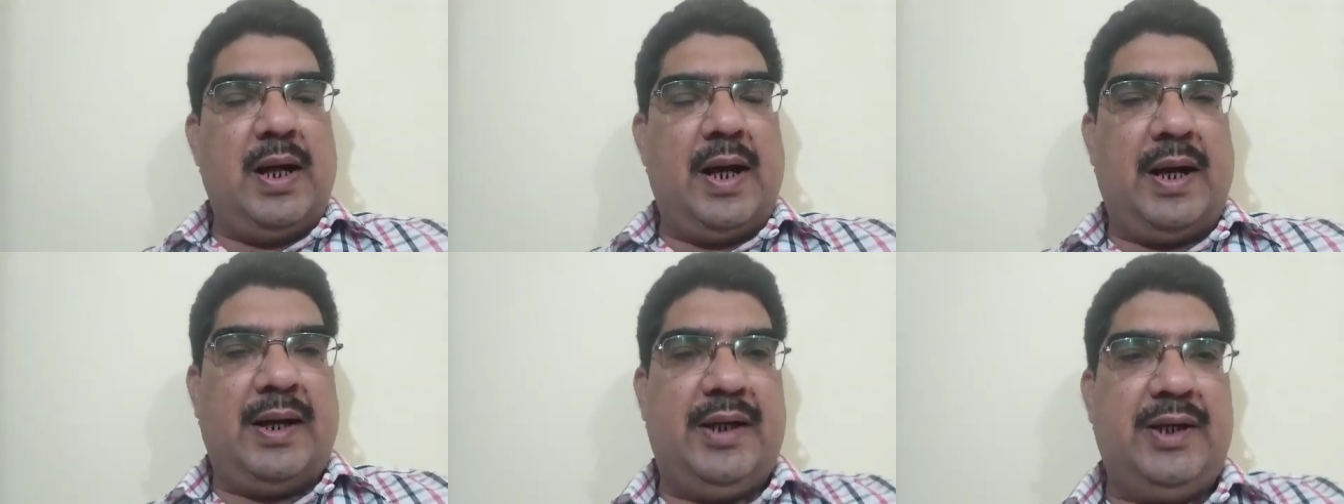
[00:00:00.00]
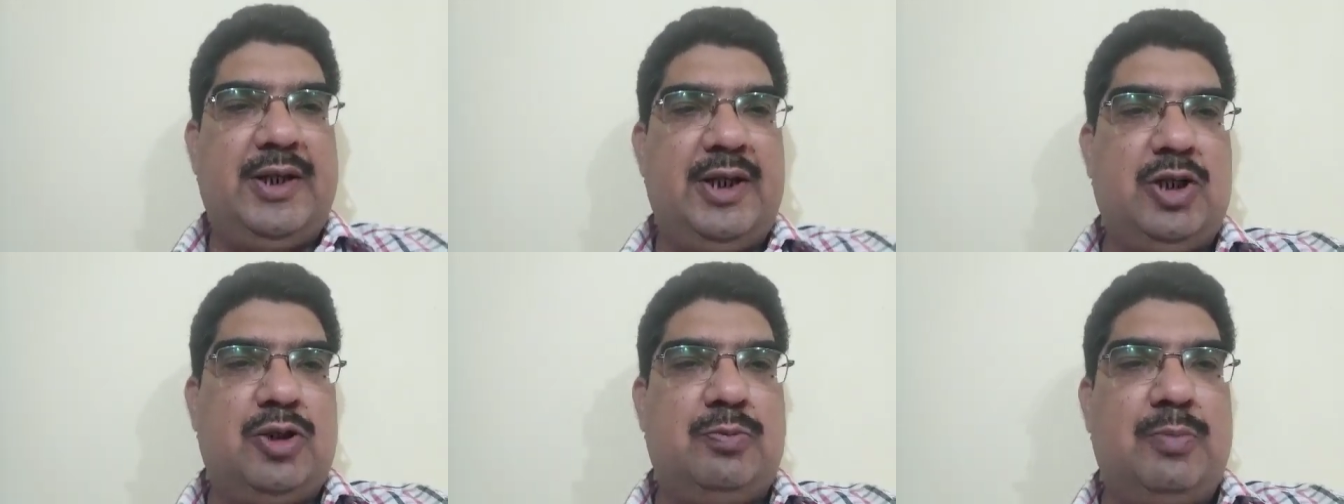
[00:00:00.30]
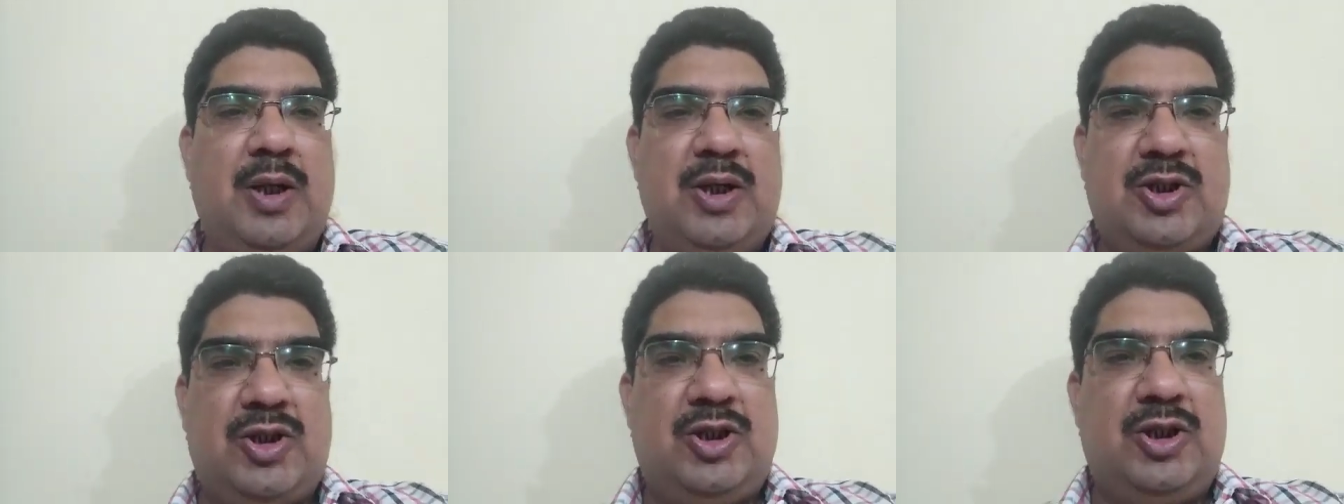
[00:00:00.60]
and it is
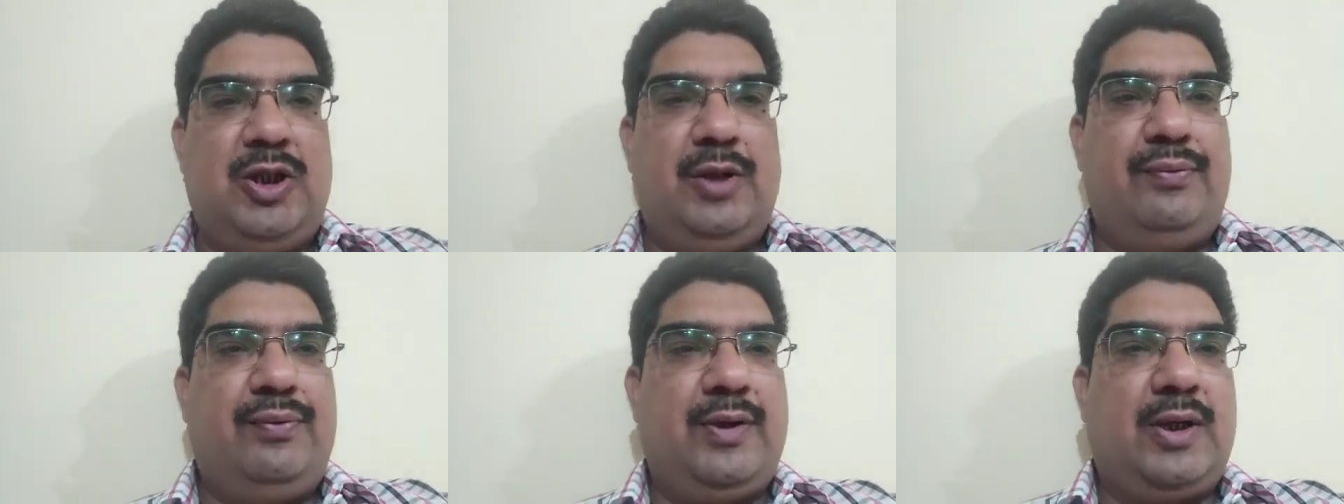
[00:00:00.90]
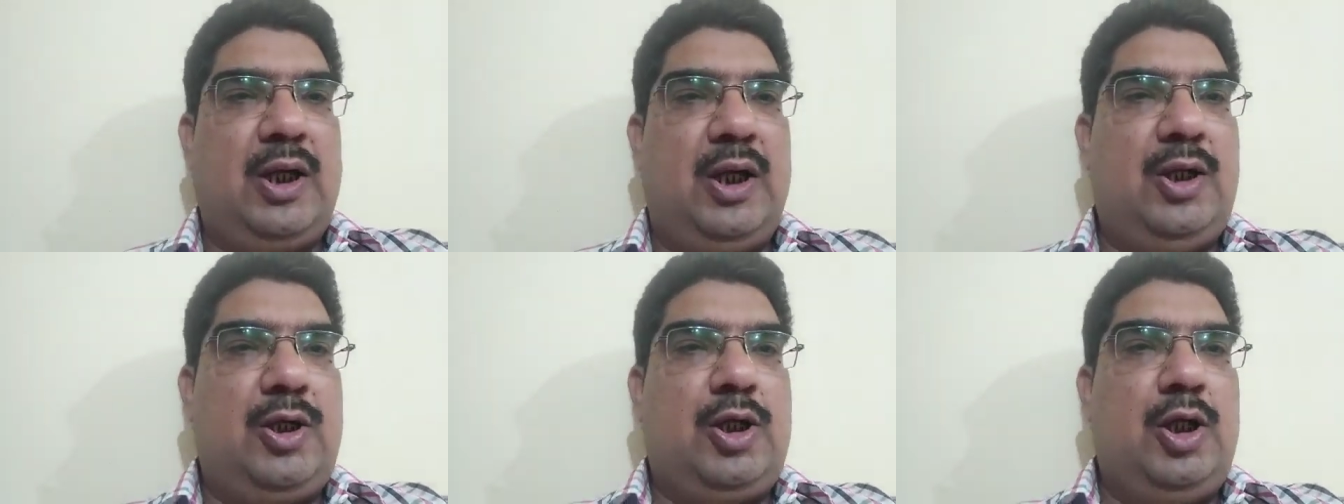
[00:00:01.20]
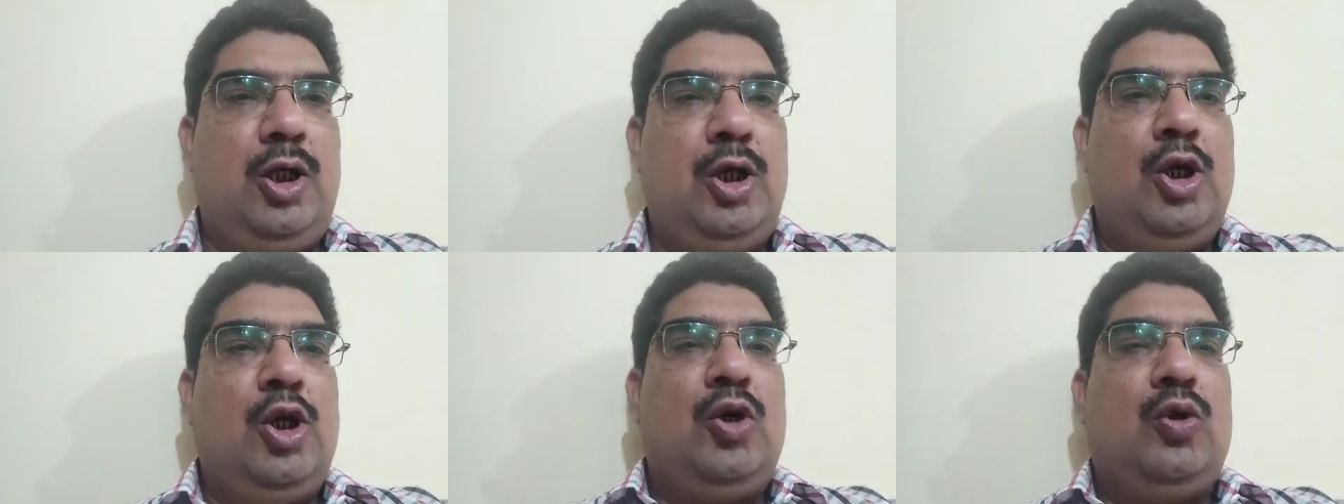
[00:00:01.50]
much difficult
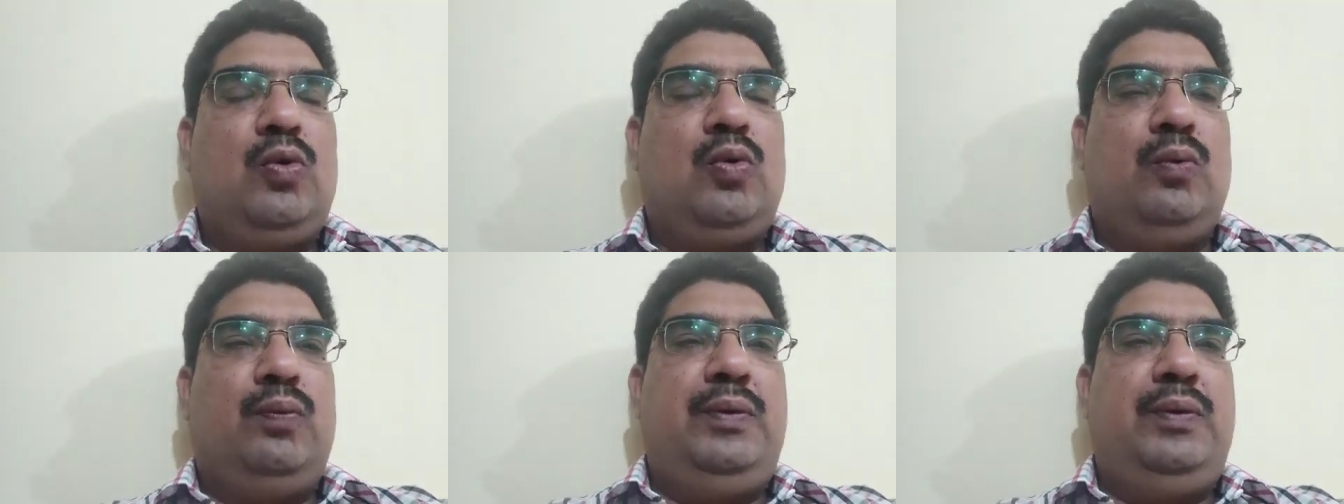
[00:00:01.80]
to